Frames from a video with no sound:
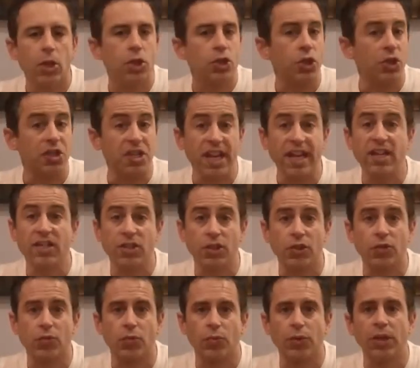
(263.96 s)
So the taste
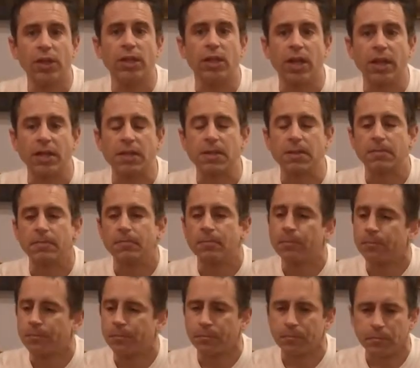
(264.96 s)
is really nice.
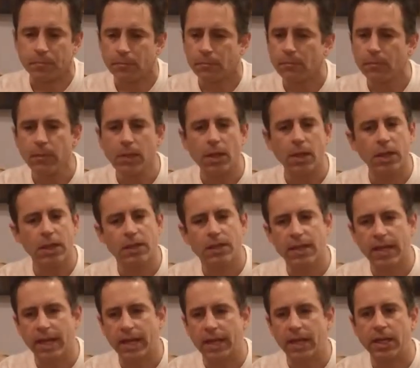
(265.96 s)
It's
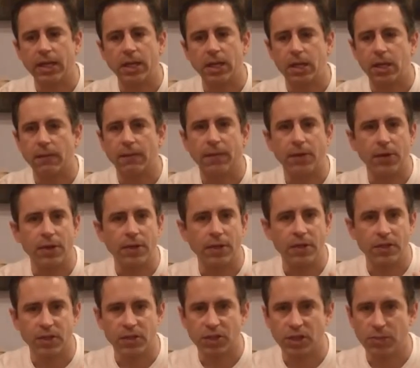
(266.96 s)
got a very
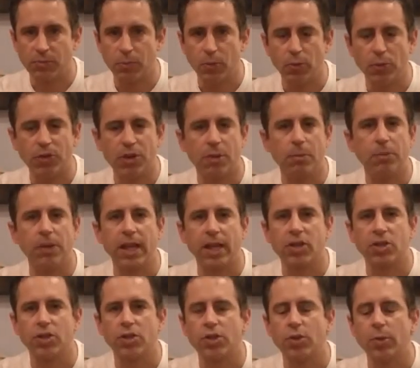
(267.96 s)
smooth
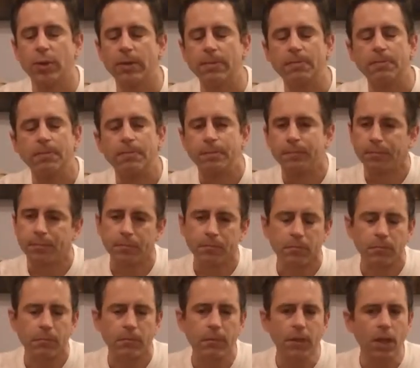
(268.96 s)
complexion to it.
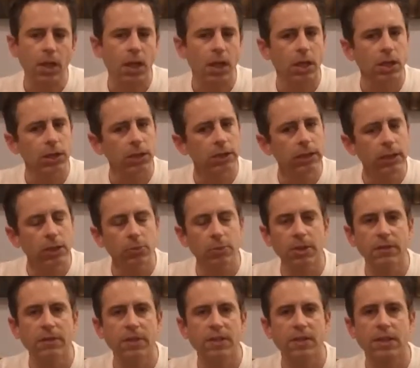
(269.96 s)
A little
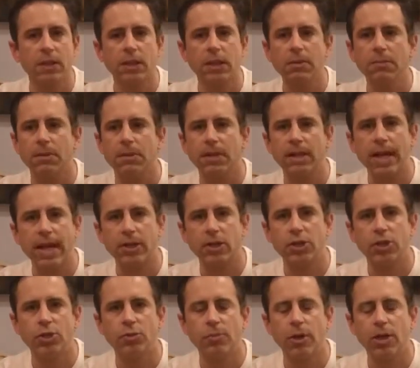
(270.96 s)
bit of acidity, but
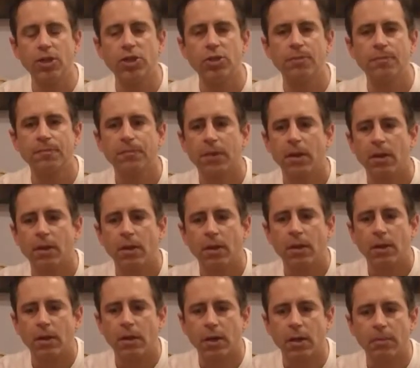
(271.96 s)
not too much.
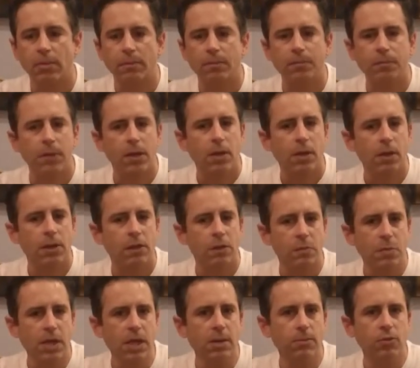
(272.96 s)

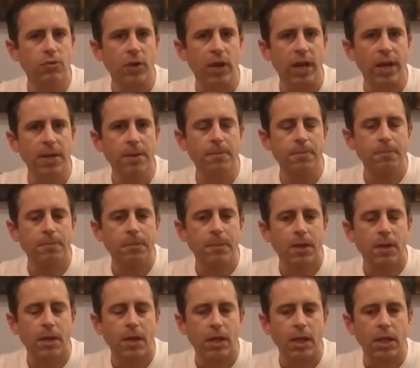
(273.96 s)
It's medium dry,
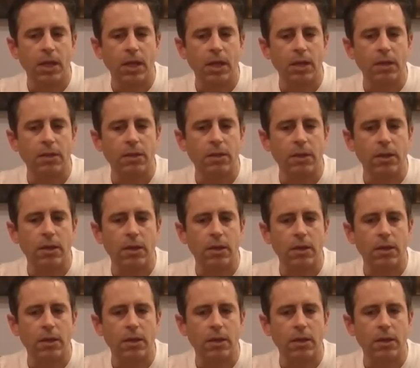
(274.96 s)
and